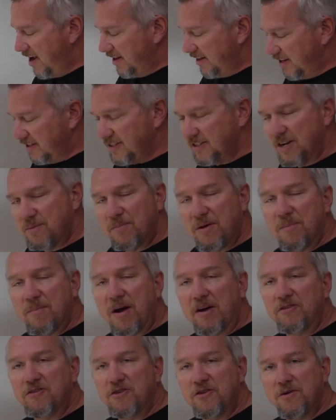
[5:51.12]
This is going to be
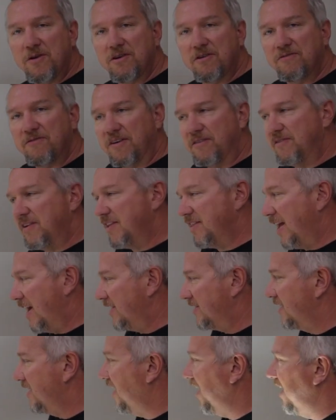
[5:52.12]
about
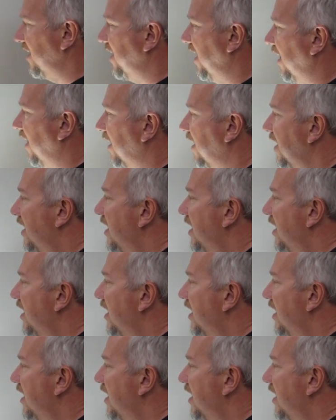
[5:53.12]
250,000 candela.